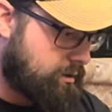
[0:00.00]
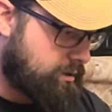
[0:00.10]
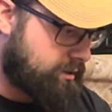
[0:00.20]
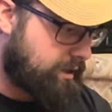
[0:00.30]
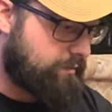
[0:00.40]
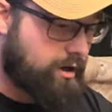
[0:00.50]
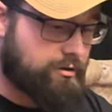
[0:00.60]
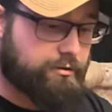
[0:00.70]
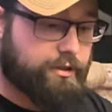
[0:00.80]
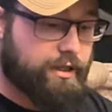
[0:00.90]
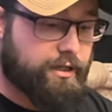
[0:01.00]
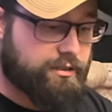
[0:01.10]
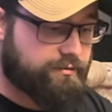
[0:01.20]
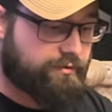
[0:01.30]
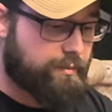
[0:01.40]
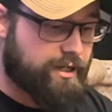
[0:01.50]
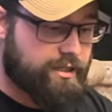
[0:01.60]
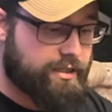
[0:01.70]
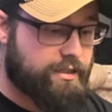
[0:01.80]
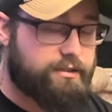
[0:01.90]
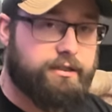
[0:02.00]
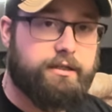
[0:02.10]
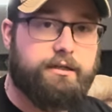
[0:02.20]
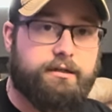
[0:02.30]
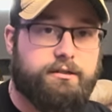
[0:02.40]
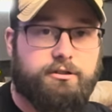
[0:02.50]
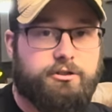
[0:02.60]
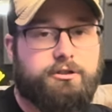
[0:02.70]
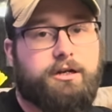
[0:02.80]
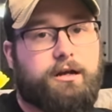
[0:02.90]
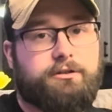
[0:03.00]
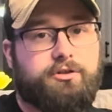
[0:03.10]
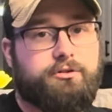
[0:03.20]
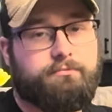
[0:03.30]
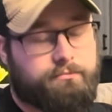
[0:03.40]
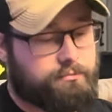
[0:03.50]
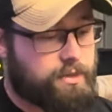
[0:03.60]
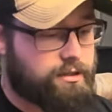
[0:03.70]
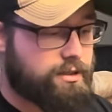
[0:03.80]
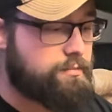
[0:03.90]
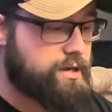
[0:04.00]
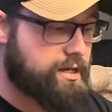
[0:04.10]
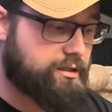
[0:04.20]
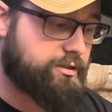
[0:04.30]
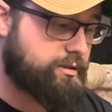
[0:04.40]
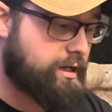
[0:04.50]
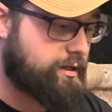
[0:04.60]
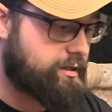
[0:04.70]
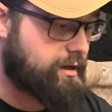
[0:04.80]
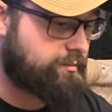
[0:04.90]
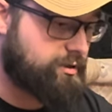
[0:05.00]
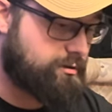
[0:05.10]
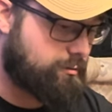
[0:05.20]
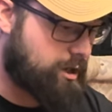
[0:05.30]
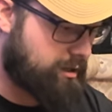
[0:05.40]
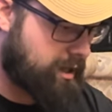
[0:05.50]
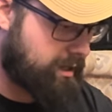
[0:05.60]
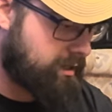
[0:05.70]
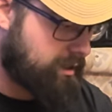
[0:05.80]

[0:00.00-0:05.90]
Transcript: 700 things for my EDC because it's just kind of, to me, it's kind of dumb to do all that.